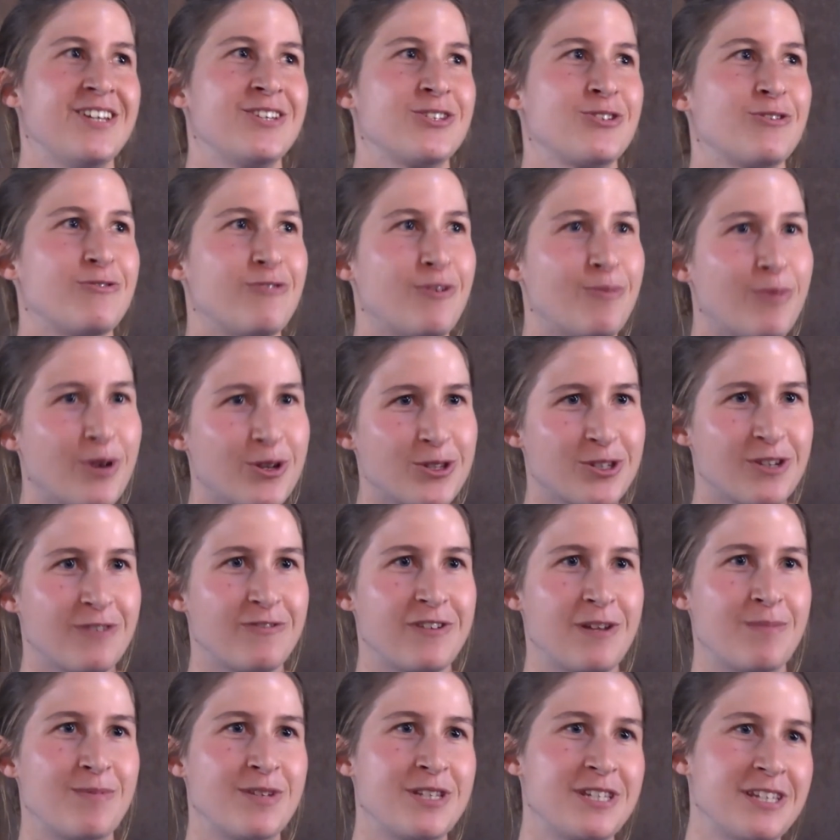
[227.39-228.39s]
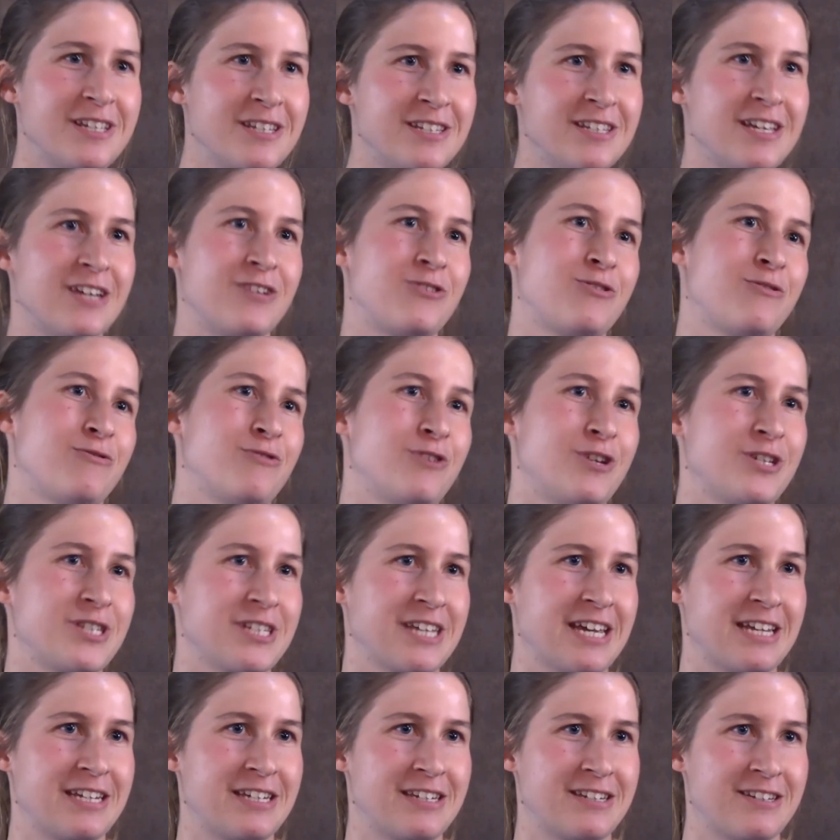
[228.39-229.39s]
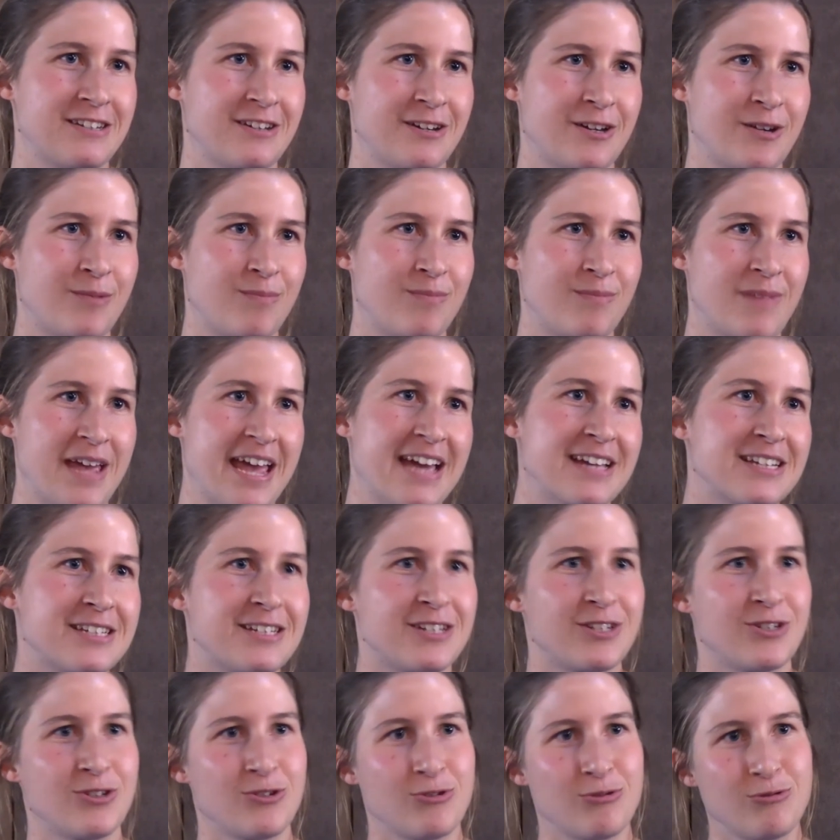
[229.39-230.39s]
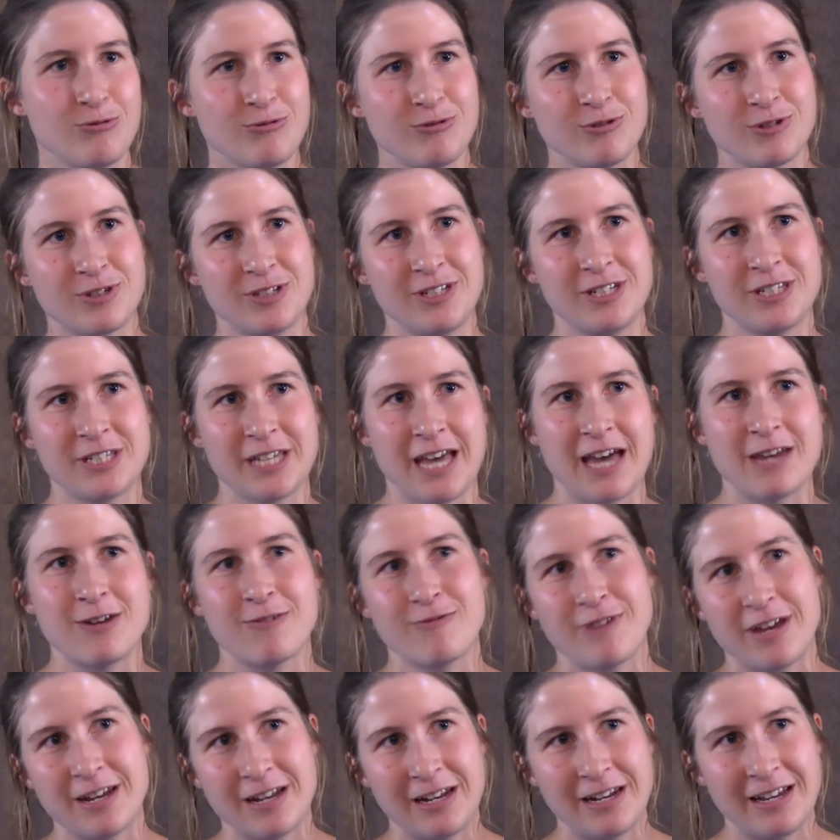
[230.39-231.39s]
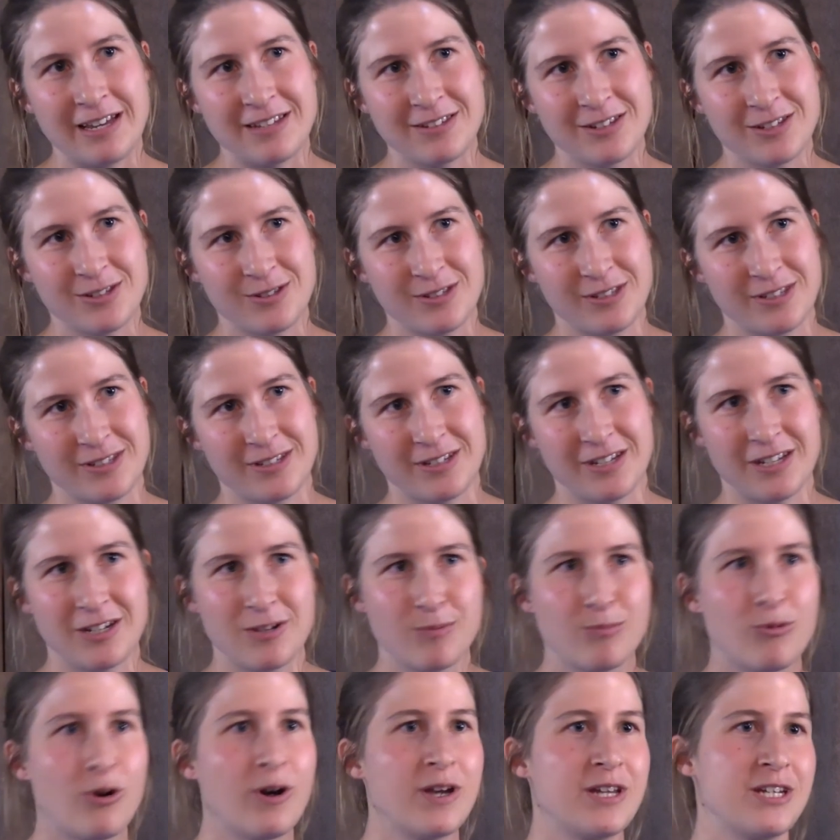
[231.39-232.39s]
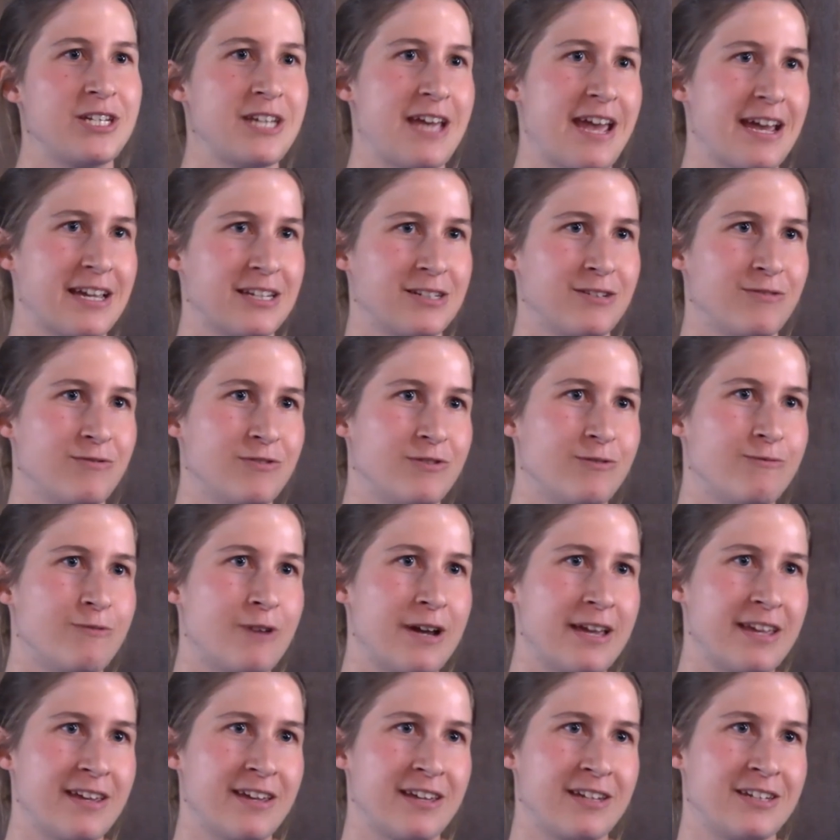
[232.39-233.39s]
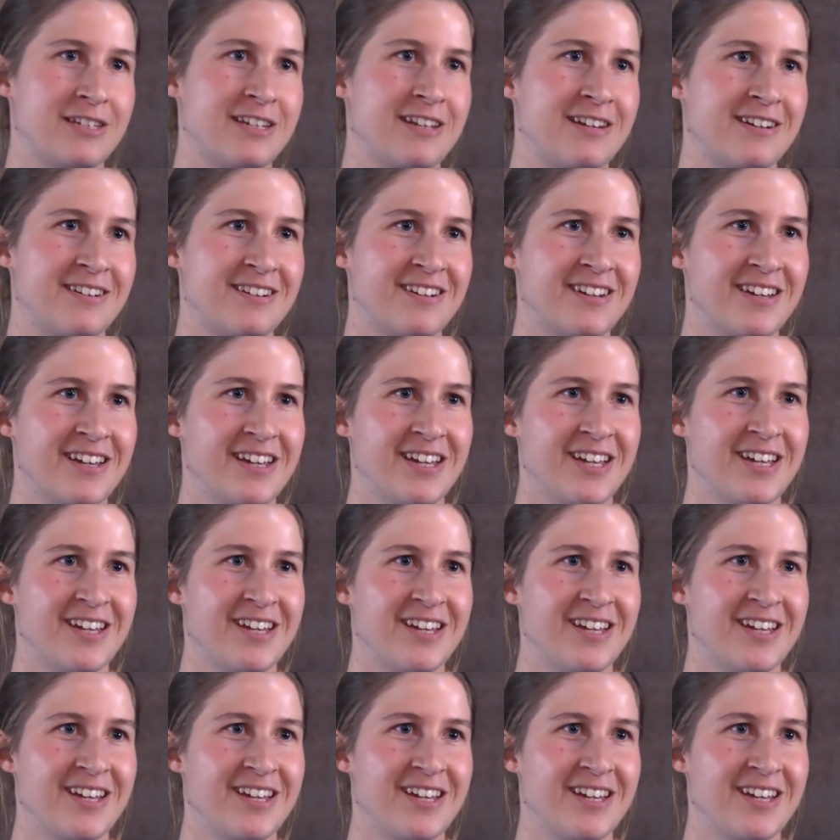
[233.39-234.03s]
So for most of them it's easier to first get access to this kind of analysis in a more interactive way, and then